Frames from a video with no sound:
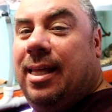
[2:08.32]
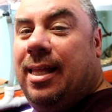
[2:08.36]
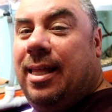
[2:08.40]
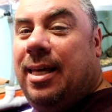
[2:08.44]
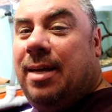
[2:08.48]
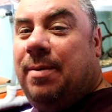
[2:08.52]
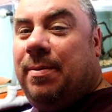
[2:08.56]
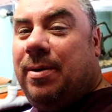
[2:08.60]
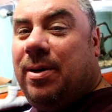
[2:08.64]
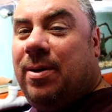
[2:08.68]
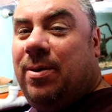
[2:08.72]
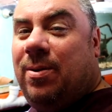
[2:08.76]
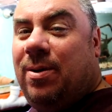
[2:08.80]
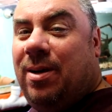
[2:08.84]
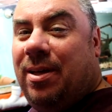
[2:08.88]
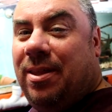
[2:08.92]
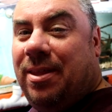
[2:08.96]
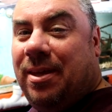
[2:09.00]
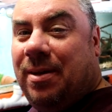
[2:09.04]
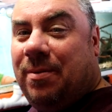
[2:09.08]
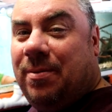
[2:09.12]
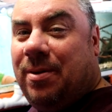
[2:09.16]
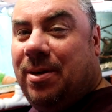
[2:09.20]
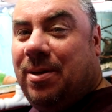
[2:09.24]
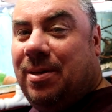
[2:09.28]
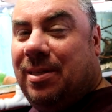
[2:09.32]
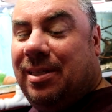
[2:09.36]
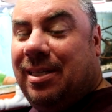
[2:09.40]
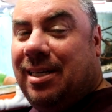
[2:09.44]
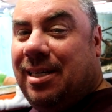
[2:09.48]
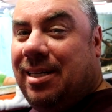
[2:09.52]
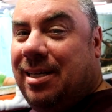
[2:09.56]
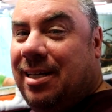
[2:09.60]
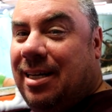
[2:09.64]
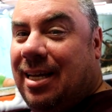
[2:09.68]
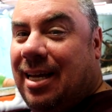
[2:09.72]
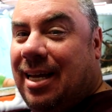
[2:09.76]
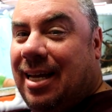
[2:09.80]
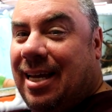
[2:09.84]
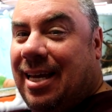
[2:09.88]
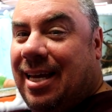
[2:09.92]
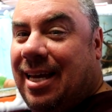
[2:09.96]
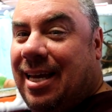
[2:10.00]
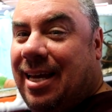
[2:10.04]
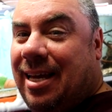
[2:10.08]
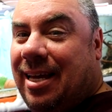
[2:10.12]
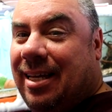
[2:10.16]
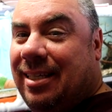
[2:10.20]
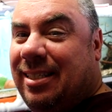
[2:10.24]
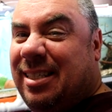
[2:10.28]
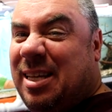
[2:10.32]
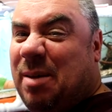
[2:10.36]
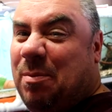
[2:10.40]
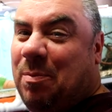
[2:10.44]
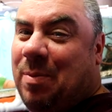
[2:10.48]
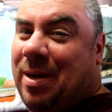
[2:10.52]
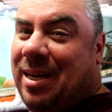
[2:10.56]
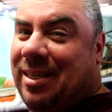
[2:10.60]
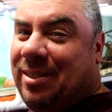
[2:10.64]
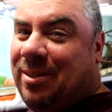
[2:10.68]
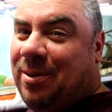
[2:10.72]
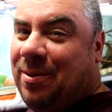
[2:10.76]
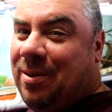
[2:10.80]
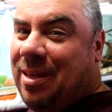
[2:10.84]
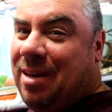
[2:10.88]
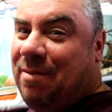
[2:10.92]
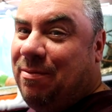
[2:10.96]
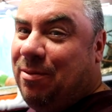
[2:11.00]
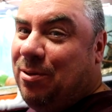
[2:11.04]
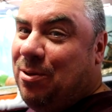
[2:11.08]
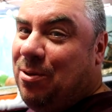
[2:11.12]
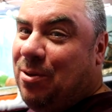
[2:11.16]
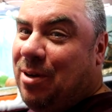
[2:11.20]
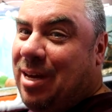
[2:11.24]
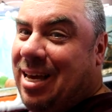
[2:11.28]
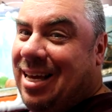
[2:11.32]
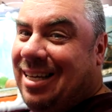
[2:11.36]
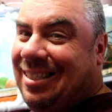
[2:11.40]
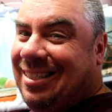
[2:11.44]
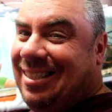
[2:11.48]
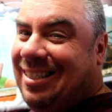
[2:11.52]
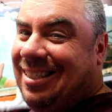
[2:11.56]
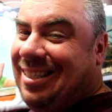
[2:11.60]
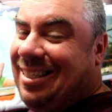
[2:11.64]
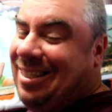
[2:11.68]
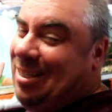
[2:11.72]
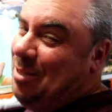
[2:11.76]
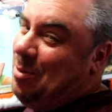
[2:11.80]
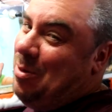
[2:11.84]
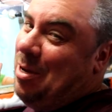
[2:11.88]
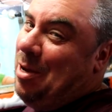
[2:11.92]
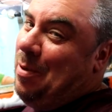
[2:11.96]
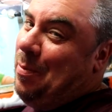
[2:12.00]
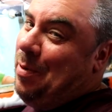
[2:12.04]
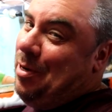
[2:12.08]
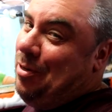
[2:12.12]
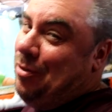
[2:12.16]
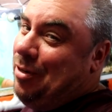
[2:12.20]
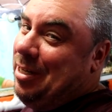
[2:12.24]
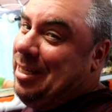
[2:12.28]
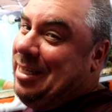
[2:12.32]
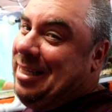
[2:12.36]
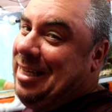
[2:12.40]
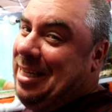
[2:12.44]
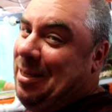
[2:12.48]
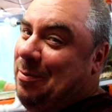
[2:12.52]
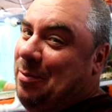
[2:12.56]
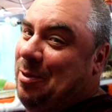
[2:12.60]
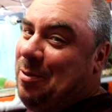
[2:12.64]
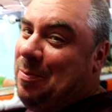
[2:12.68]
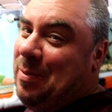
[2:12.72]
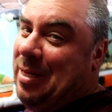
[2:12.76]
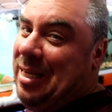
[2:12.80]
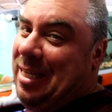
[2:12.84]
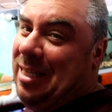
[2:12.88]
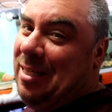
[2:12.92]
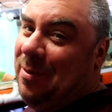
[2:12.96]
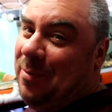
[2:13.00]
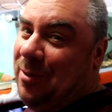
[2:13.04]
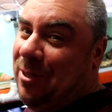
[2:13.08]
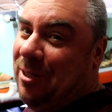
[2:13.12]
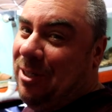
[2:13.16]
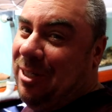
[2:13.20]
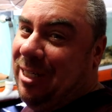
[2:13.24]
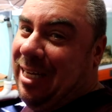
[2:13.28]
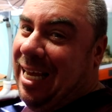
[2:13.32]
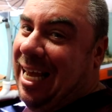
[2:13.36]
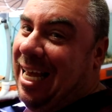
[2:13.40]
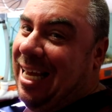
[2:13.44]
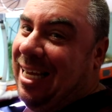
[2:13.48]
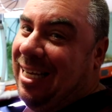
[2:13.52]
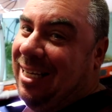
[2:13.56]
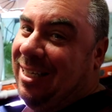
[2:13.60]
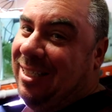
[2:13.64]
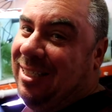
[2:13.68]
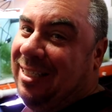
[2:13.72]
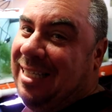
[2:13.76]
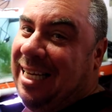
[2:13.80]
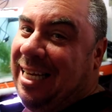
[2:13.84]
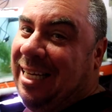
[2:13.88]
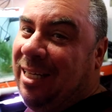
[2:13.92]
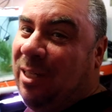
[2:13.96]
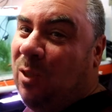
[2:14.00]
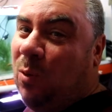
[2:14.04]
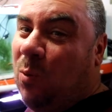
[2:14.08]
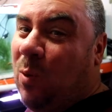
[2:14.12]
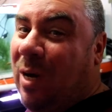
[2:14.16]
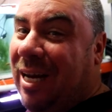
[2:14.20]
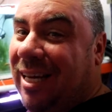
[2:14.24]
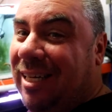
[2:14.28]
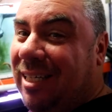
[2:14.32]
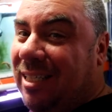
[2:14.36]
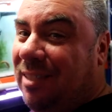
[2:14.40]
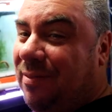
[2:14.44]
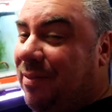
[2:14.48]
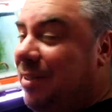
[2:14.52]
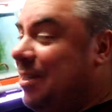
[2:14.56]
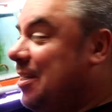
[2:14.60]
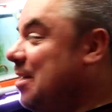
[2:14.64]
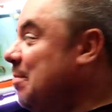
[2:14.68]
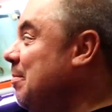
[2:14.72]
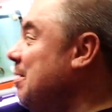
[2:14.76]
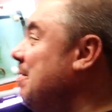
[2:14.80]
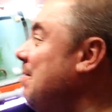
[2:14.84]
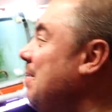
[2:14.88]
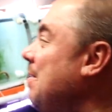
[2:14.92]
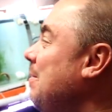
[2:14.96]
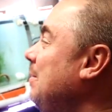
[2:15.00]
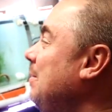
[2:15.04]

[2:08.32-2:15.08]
There we go, I think we're all done. Uh, skip past all that for you guys, I didn't know how interesting it would be to watch a guy untangle wires for a couple of